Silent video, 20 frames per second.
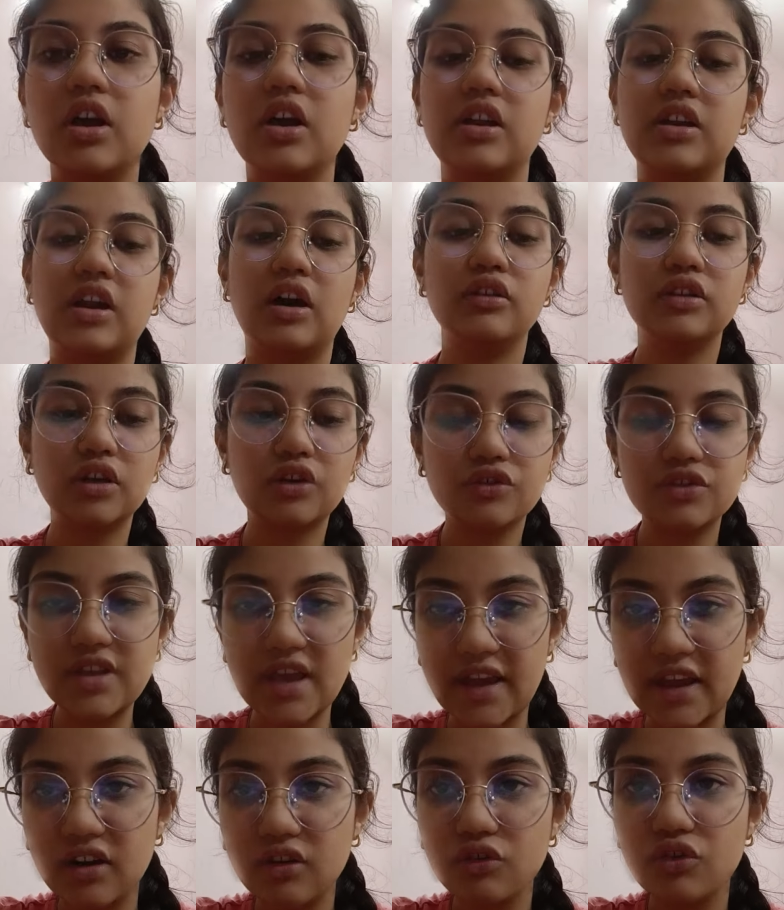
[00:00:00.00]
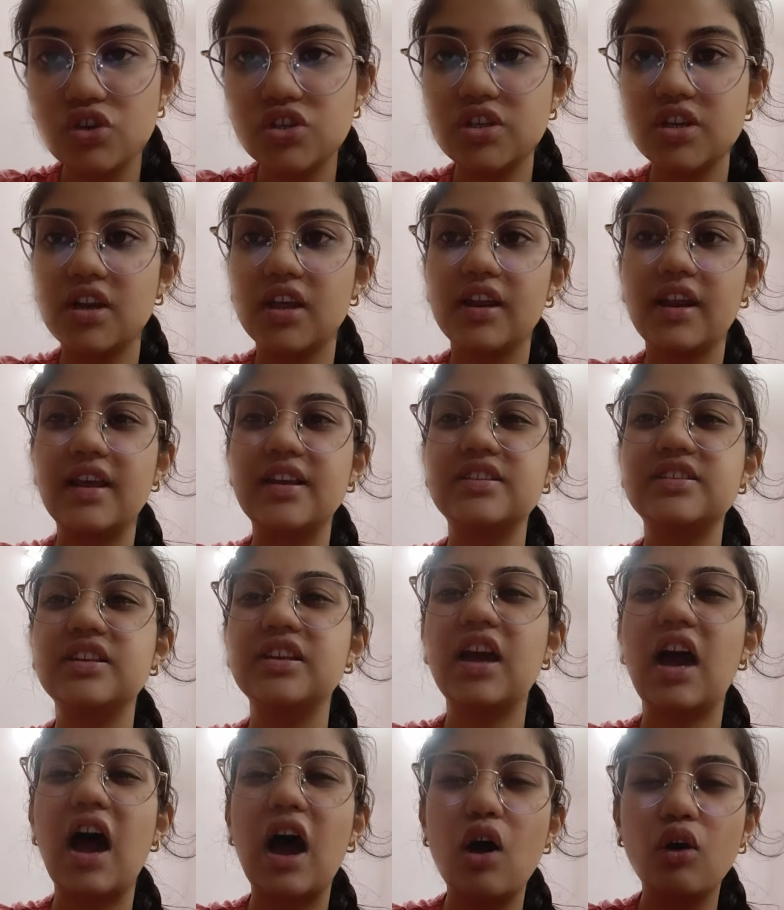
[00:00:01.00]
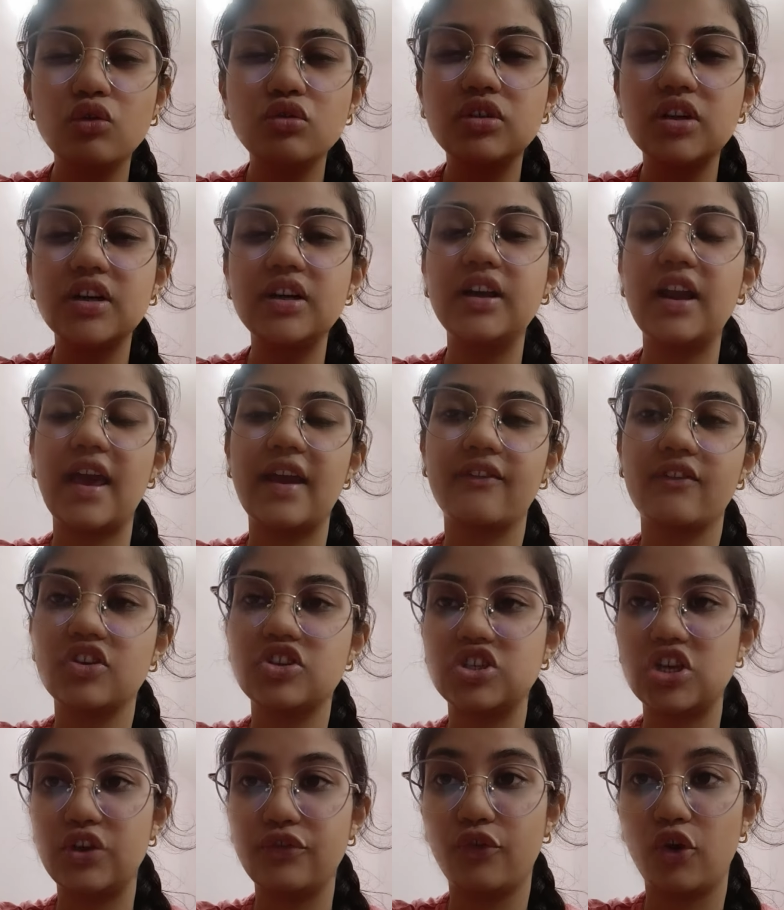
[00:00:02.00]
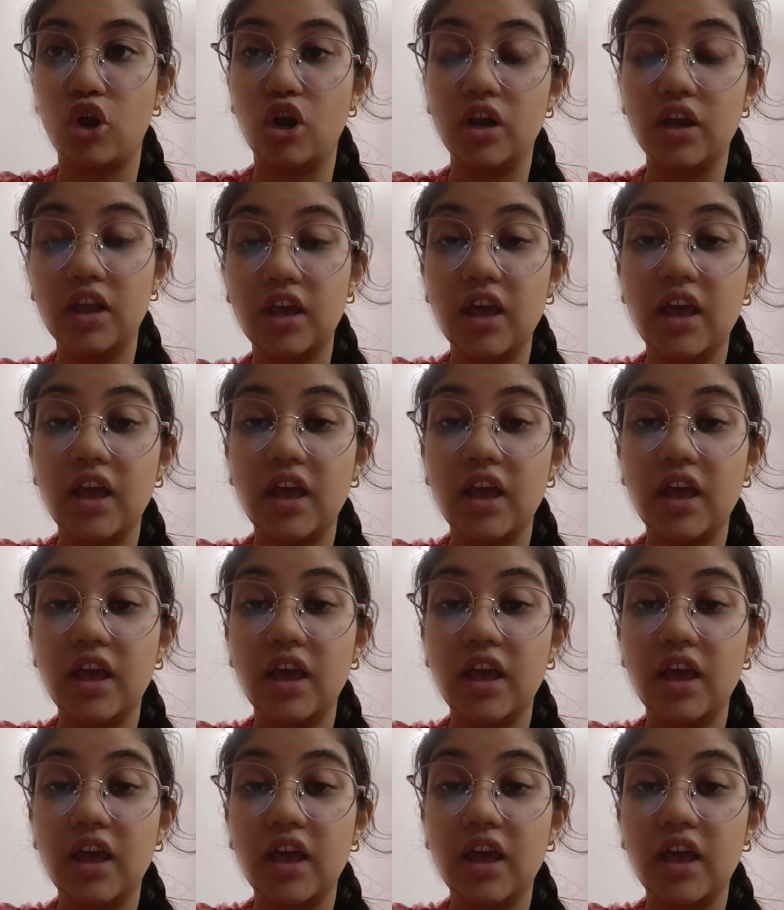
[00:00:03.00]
Now the second question arises: how did language evolve?